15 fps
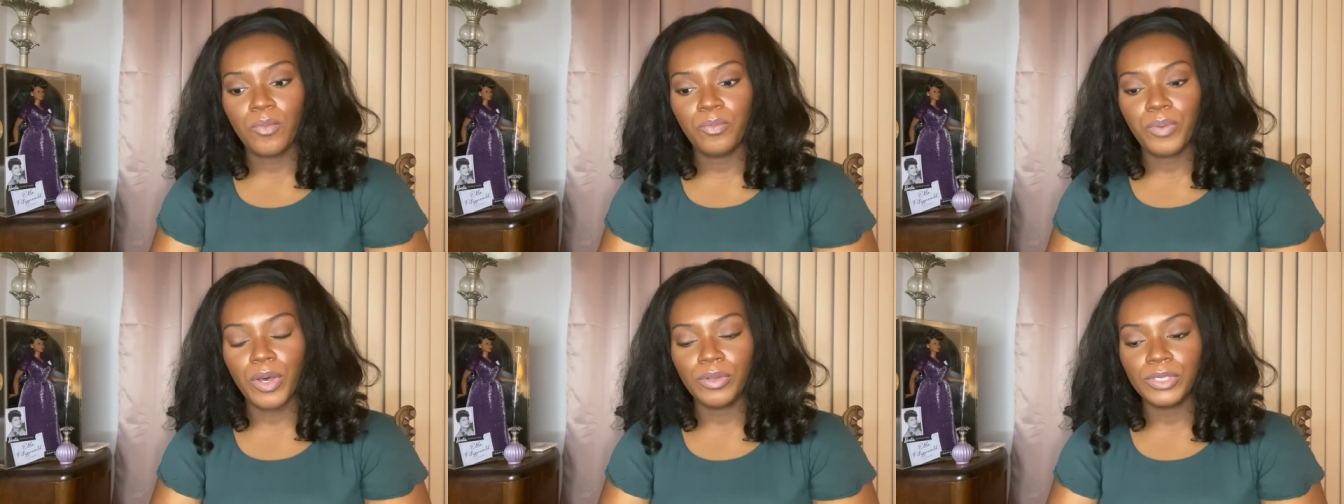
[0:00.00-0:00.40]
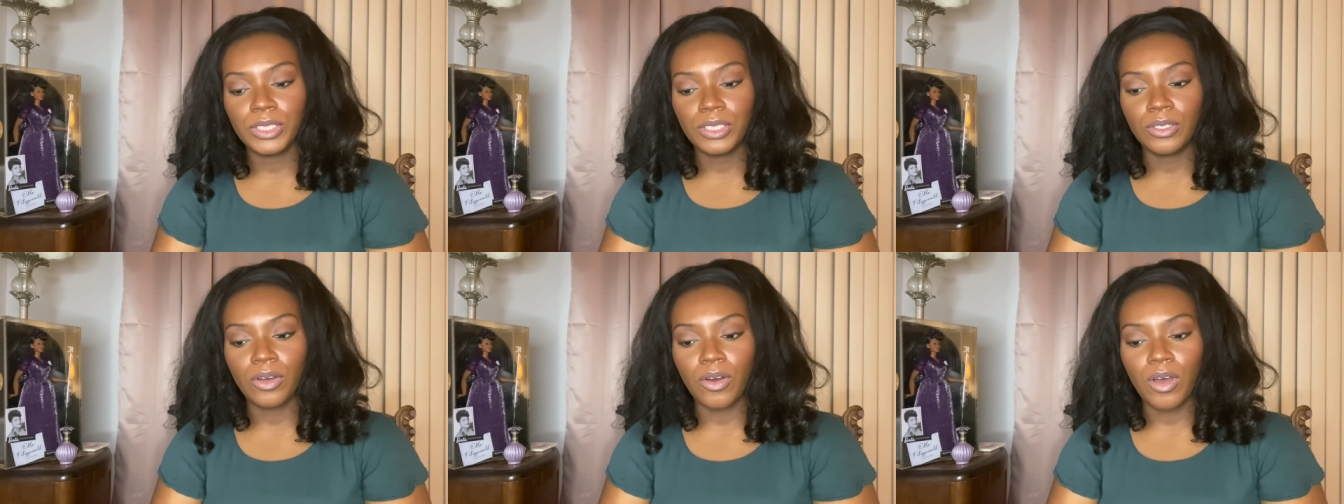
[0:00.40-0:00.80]

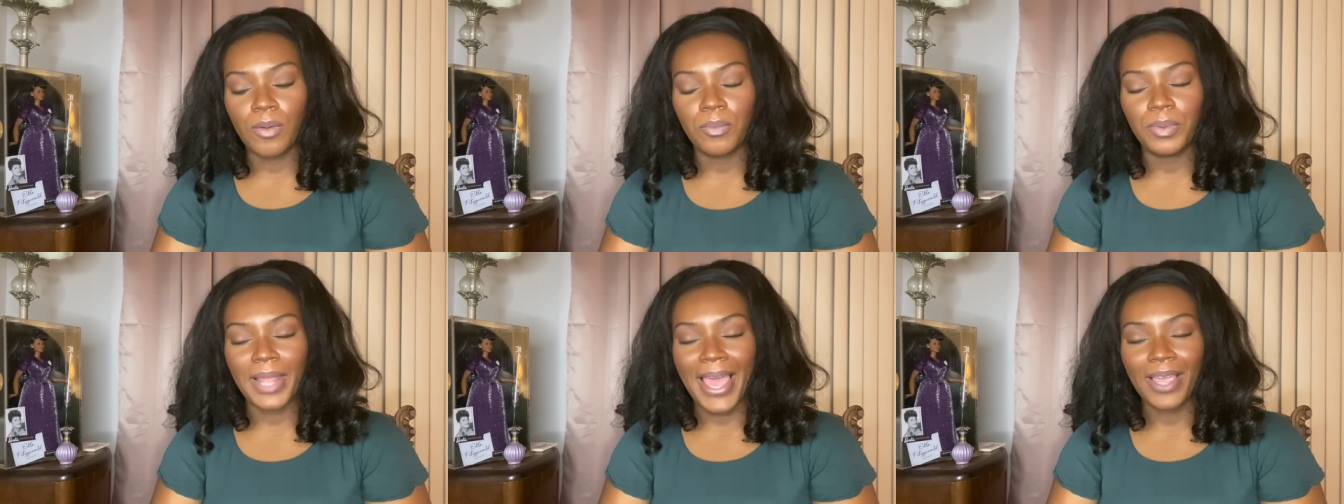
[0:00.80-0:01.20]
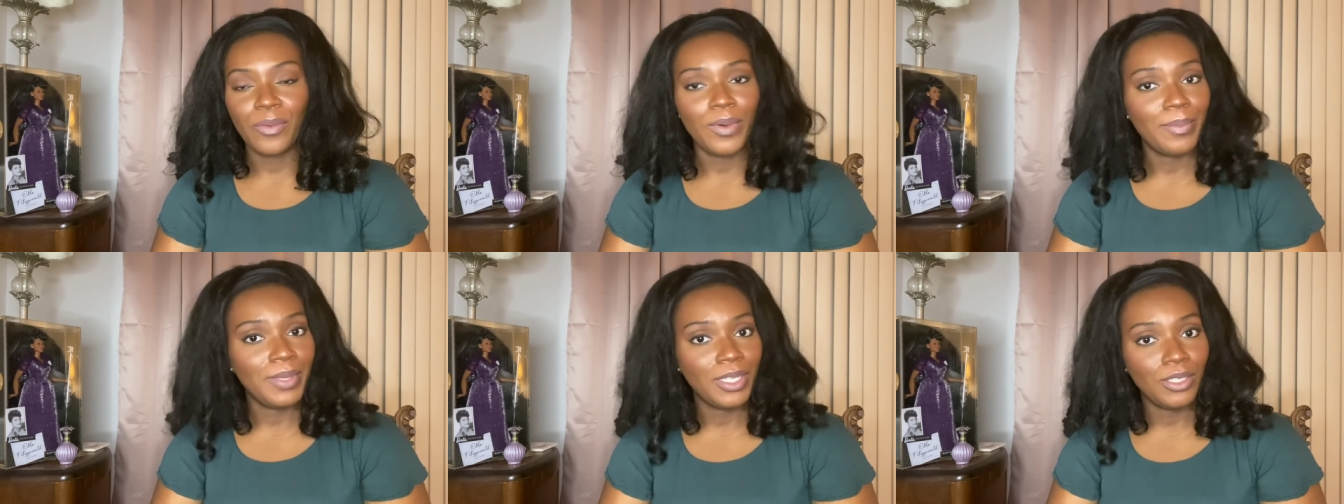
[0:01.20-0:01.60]
posted on Black
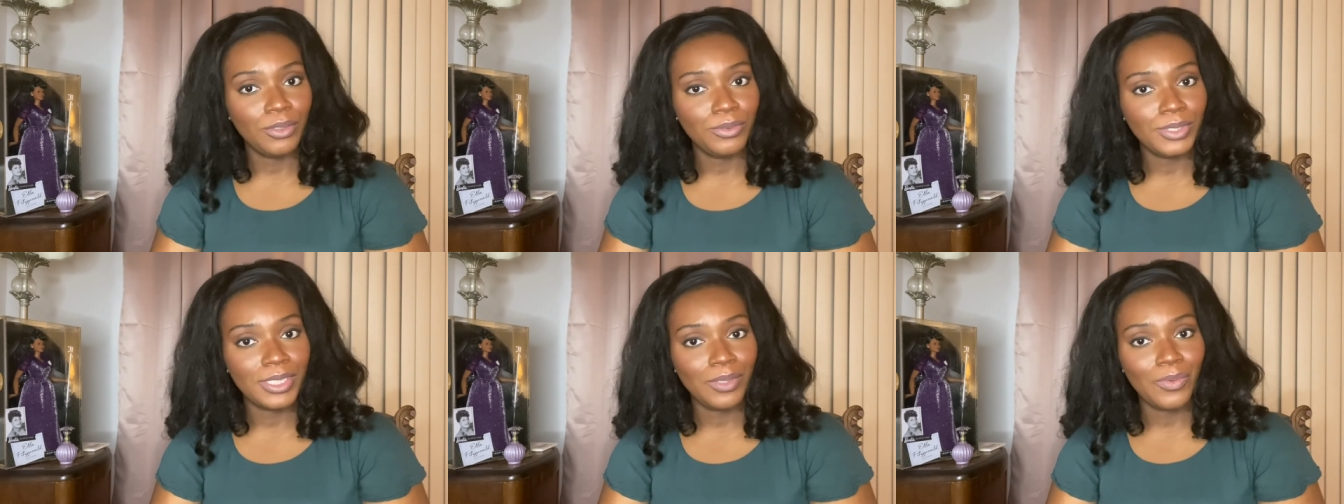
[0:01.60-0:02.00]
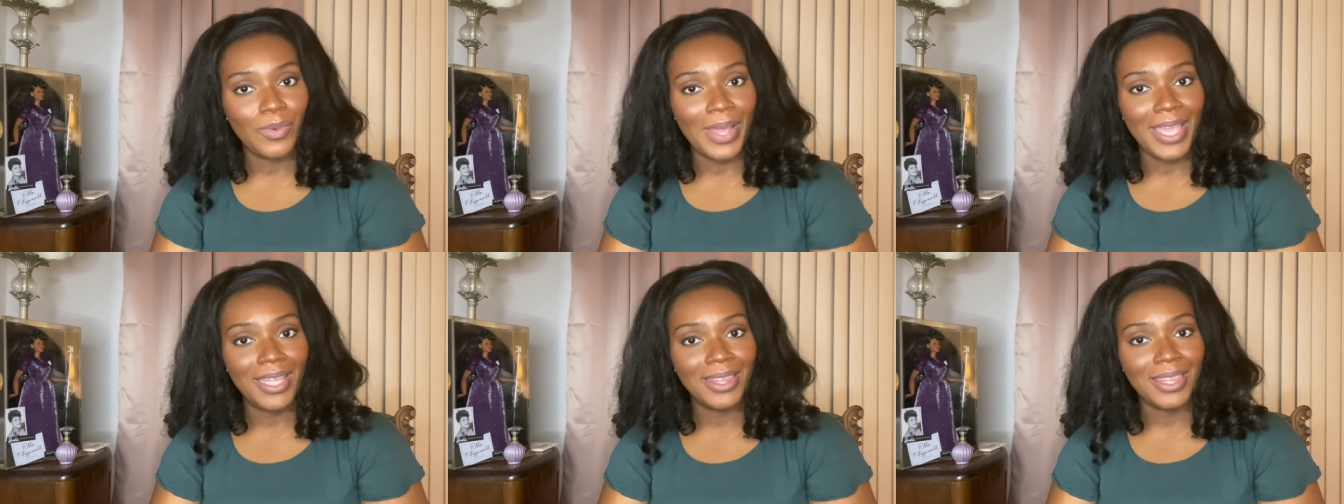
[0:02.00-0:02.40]
Women Losing
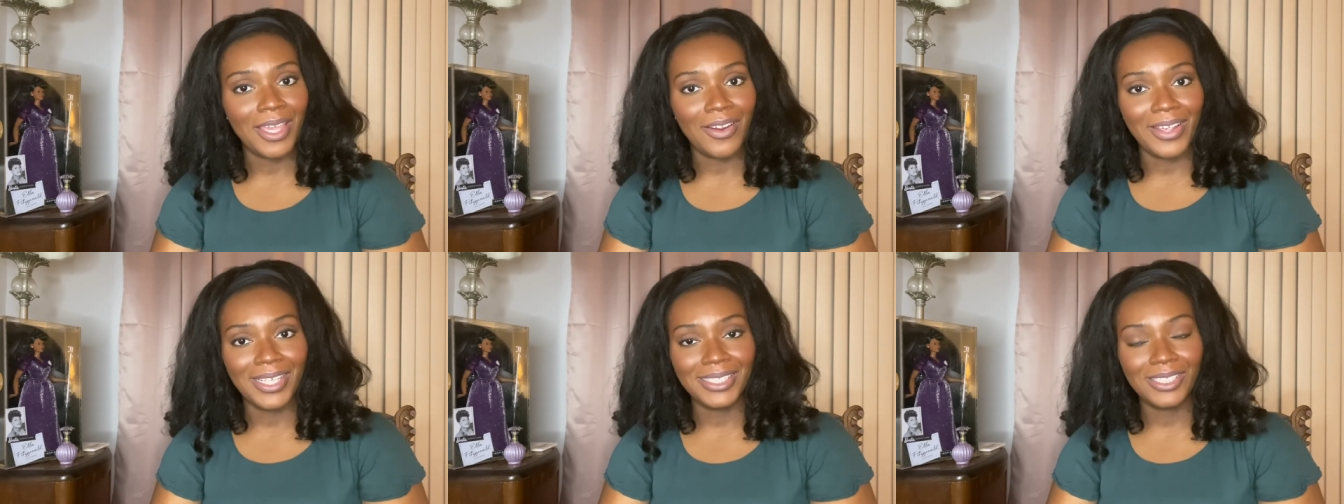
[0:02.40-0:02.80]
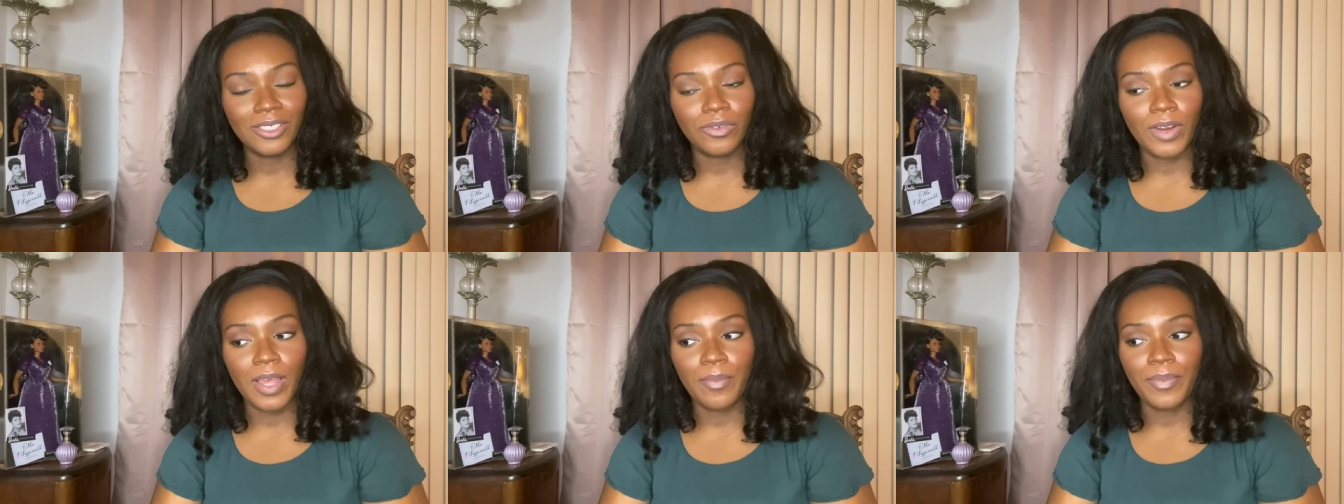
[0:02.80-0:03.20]
Weight, their
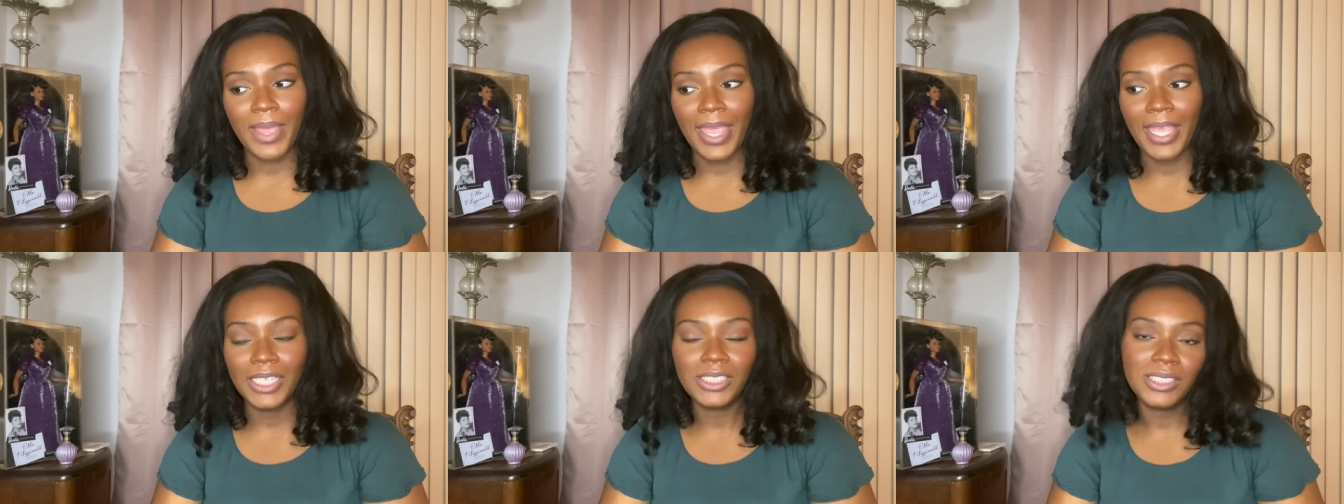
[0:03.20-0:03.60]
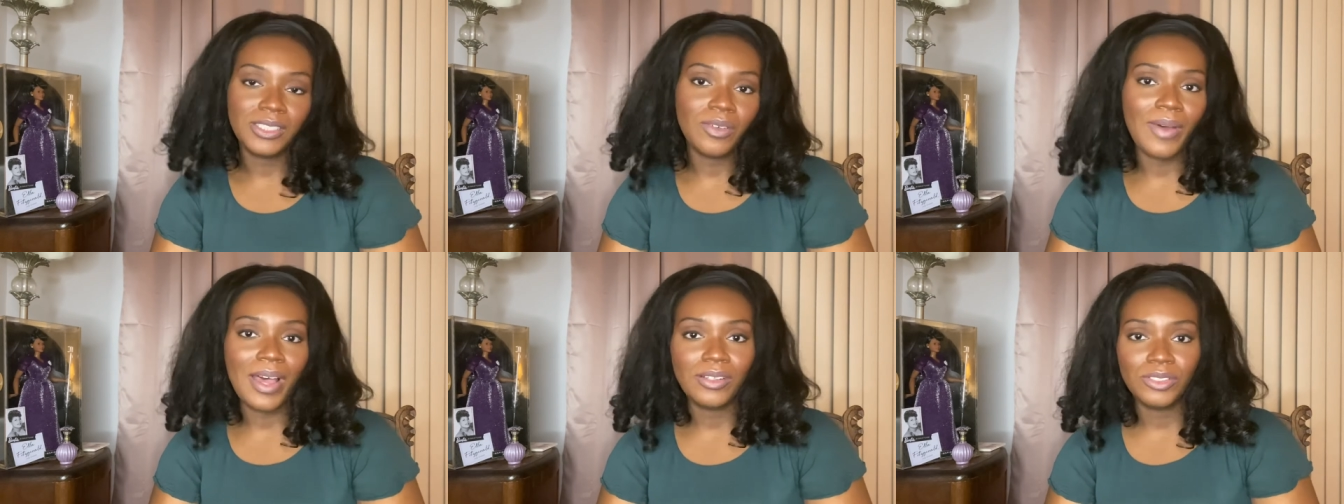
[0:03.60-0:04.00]
Instagram page. And
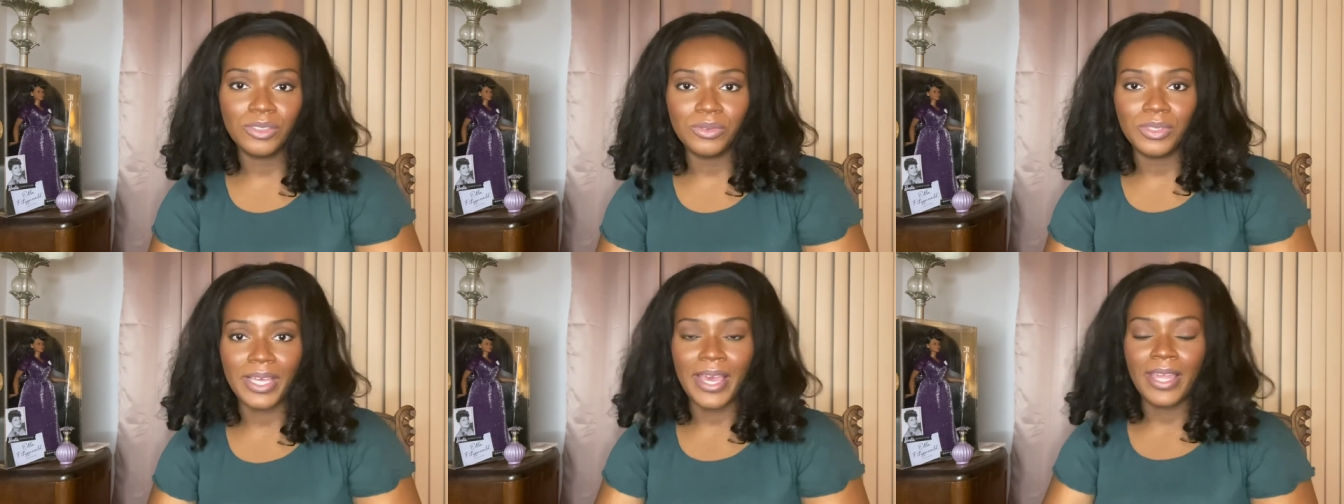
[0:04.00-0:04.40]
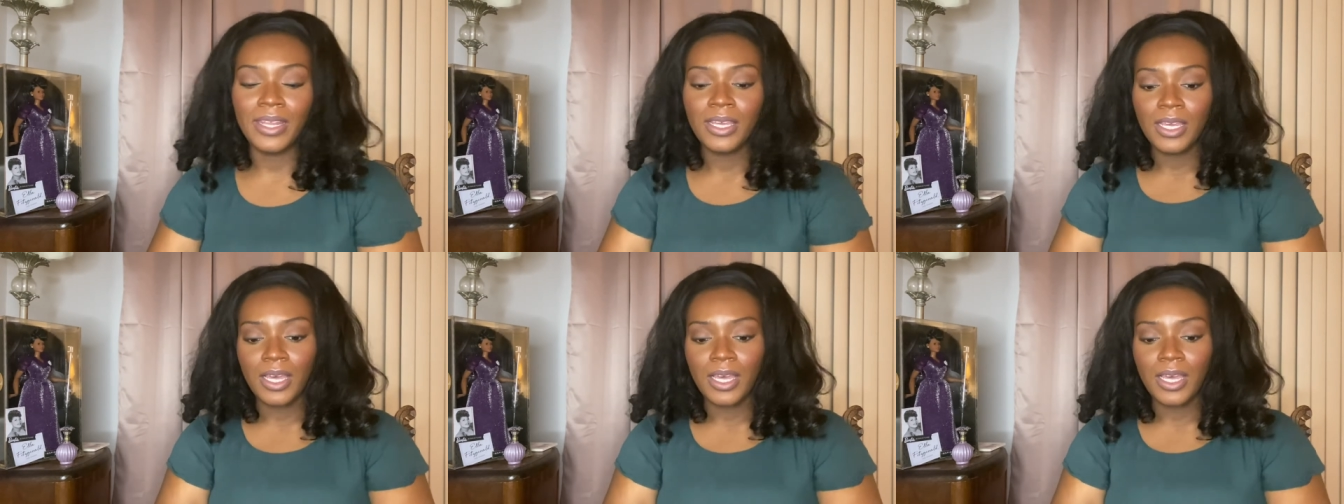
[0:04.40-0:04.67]
so I'll do that.